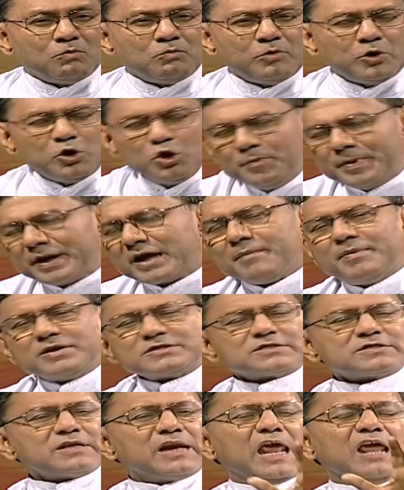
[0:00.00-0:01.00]
When you become a
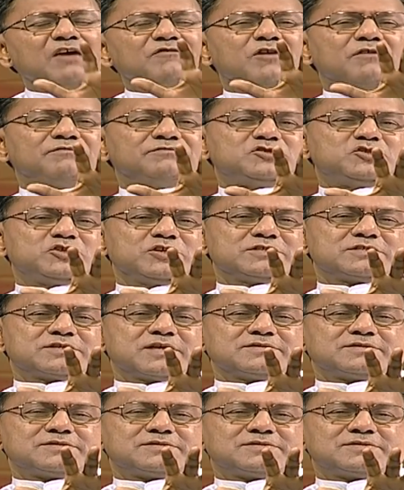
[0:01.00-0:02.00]
slave of
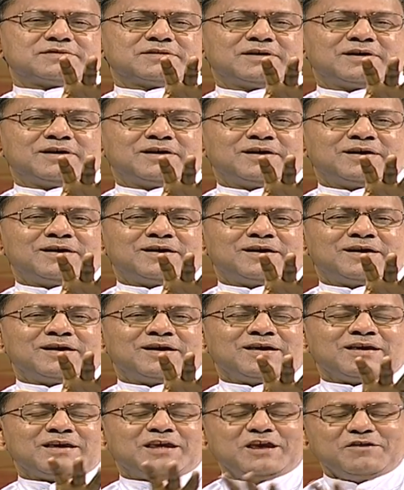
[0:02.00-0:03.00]
Jesus,
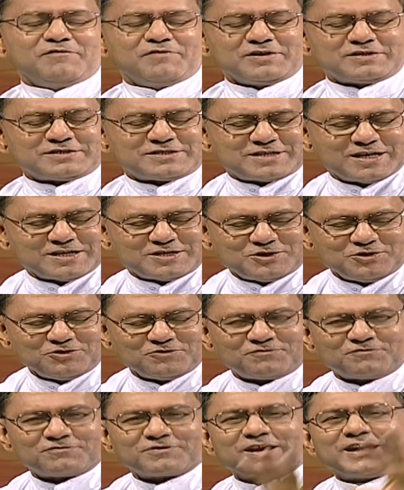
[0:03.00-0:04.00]
he will set you
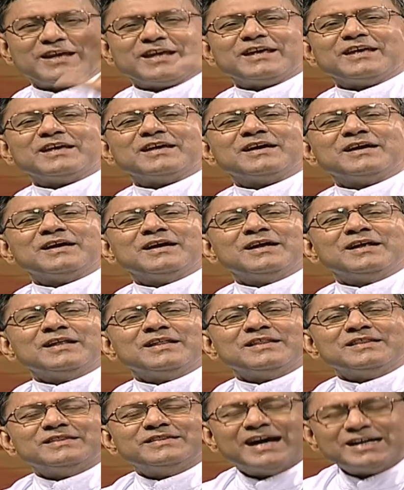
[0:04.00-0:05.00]
free.
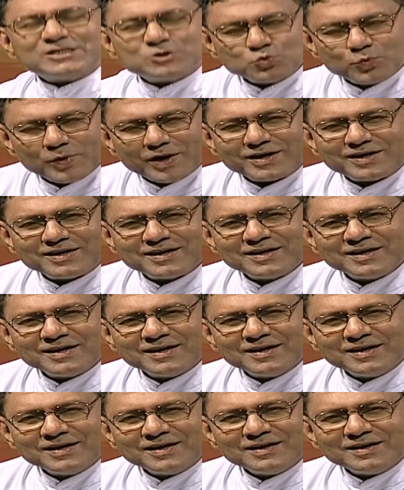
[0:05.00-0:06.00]
That's what
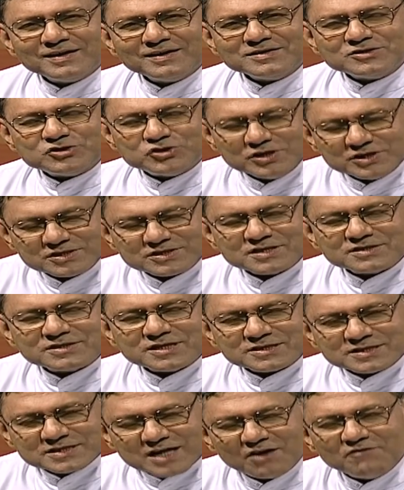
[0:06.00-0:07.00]
Jesus
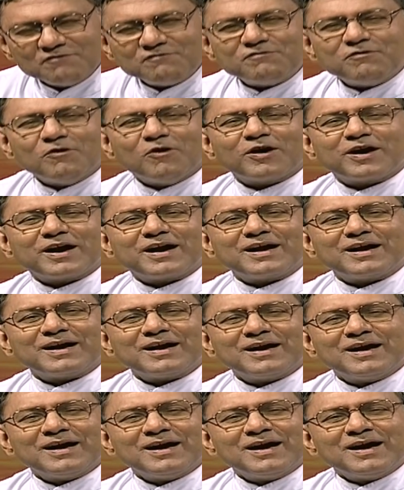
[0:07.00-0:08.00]
has come for.
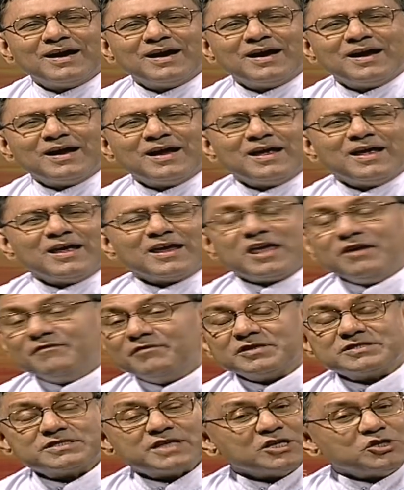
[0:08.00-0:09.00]
He
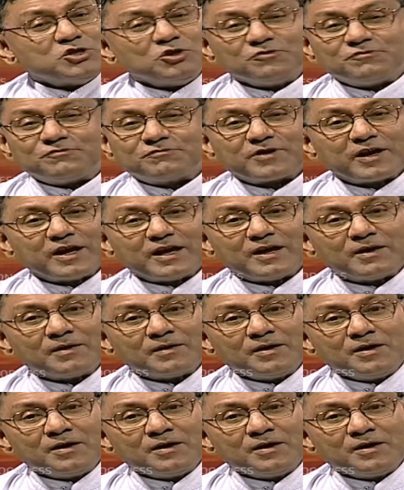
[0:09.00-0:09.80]
will set you free.